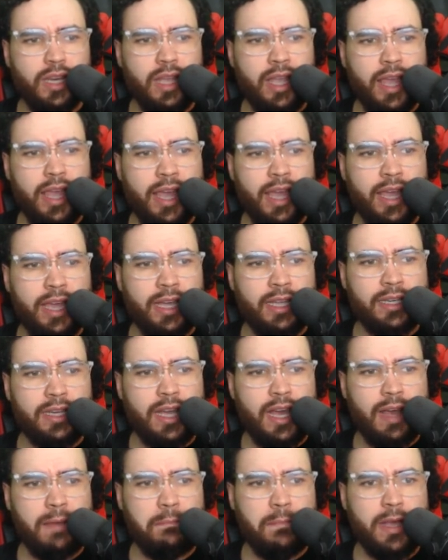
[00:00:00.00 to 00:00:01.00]
And
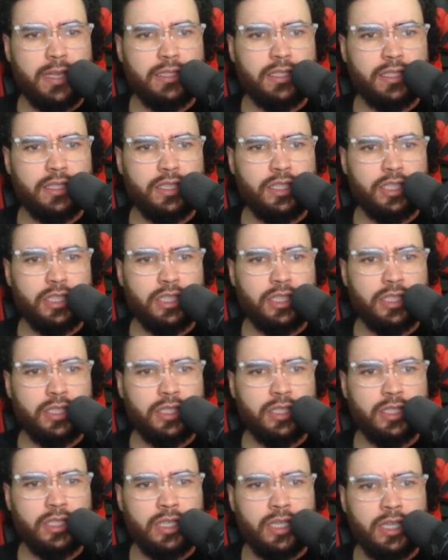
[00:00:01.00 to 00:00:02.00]

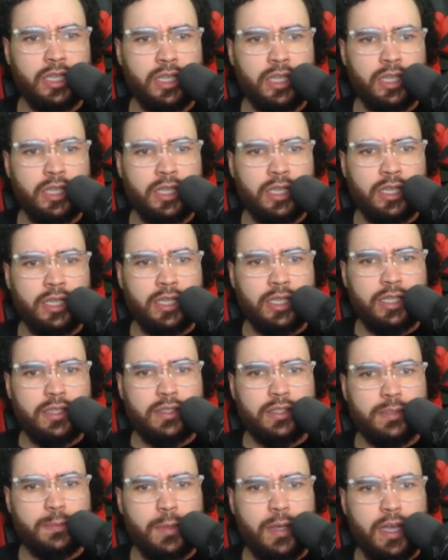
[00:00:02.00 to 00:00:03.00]
messages,
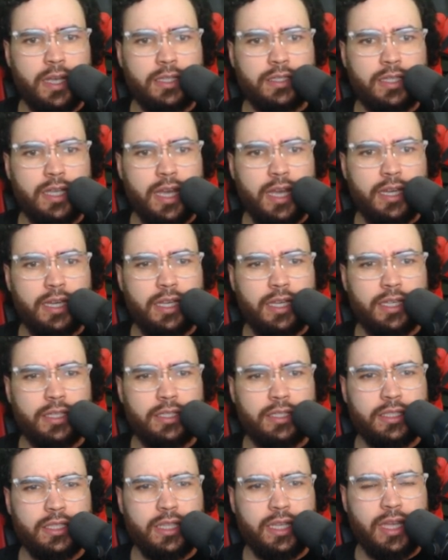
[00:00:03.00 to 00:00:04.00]
inspect,
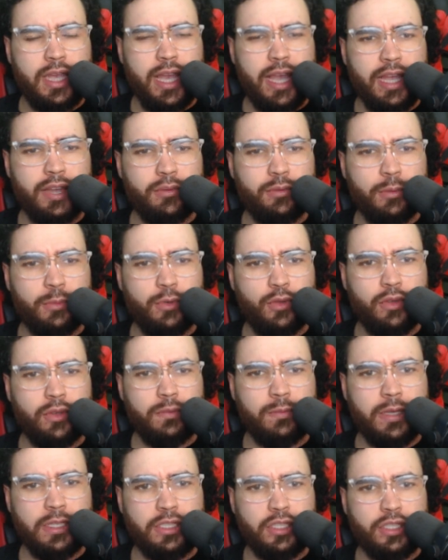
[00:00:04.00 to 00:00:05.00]
edit, and
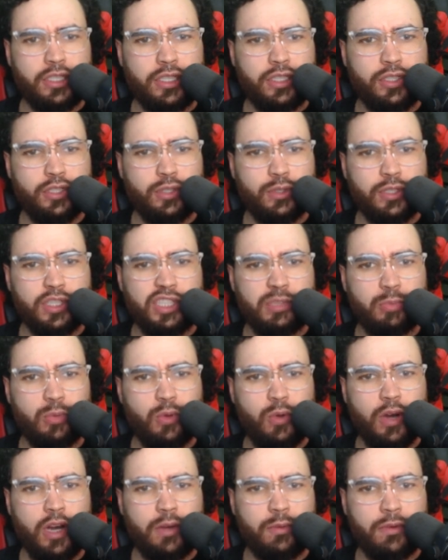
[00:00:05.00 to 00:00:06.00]
remove messages to
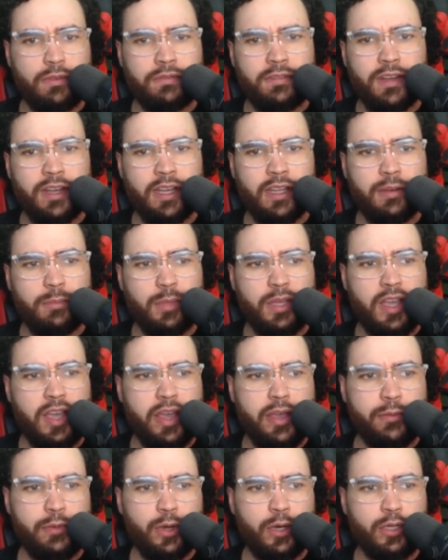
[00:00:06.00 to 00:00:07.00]
explore and refine
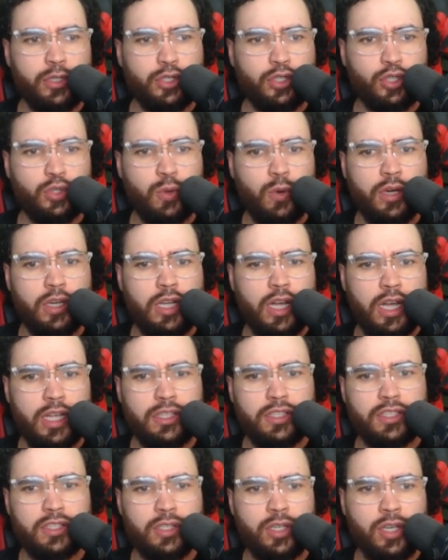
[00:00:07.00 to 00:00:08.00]
behaviors,
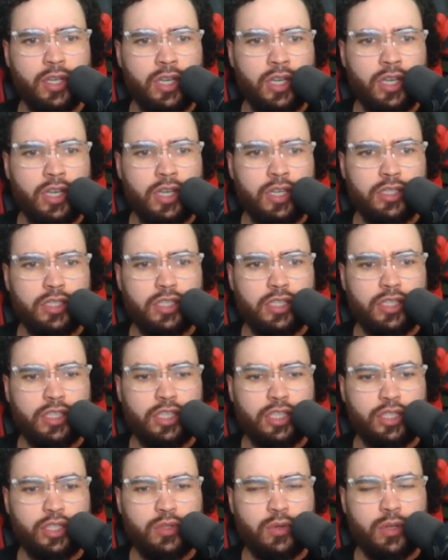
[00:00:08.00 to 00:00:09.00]
shortcuts. You
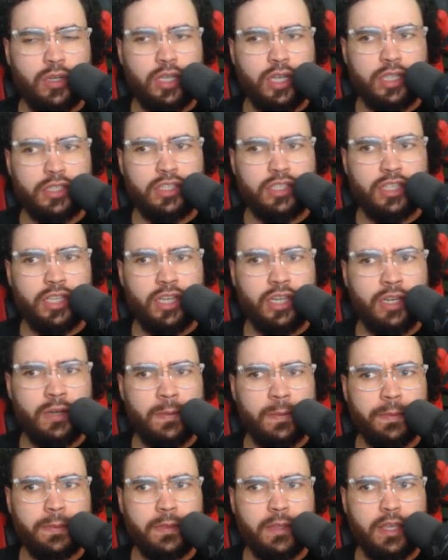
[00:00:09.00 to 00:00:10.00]
see shortcuts here,
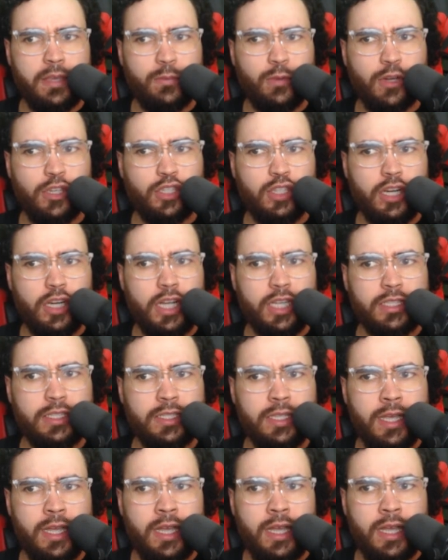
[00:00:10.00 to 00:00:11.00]
keyboard shortcuts.